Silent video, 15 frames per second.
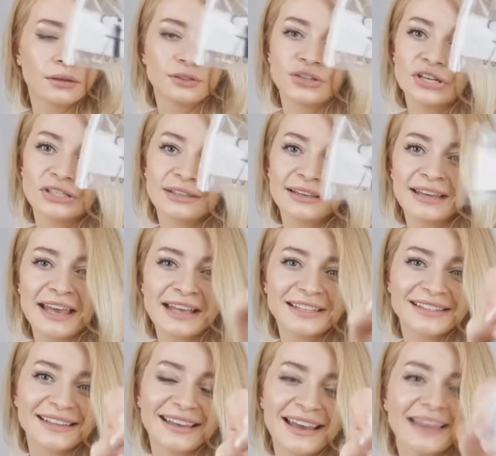Just in case,
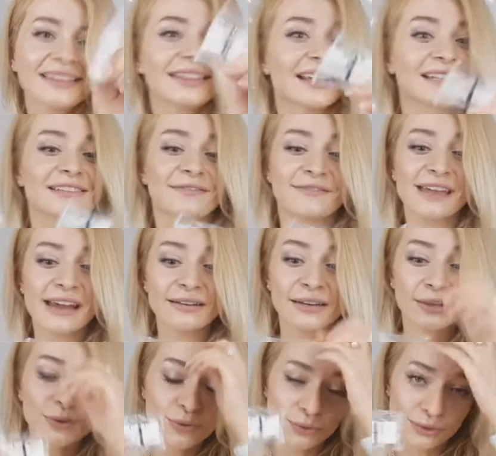again, that's a very
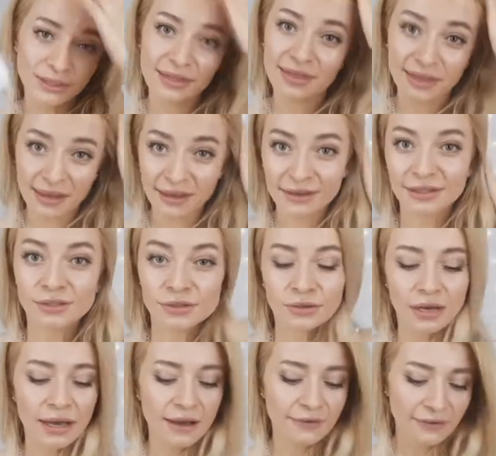good thing to
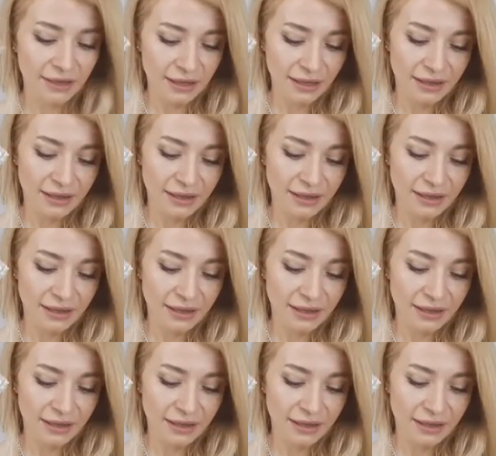have.